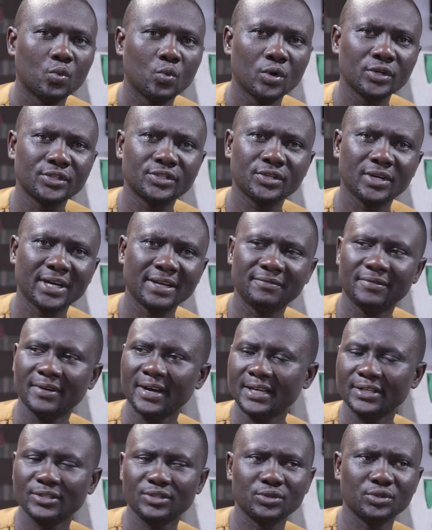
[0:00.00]
What's your
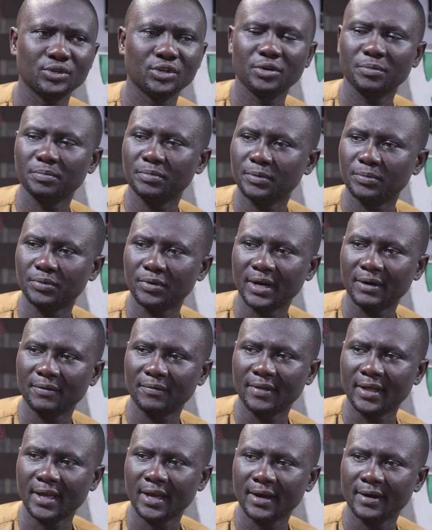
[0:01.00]
advice to young people
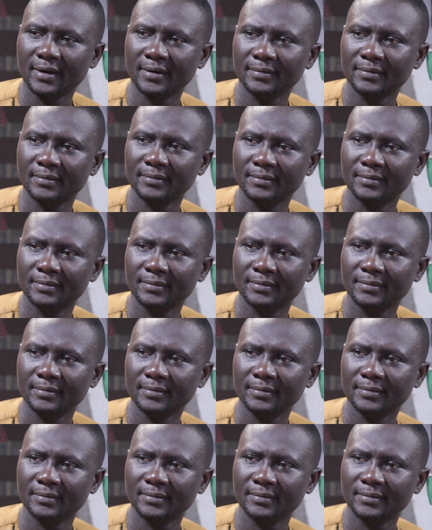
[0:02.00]
out there,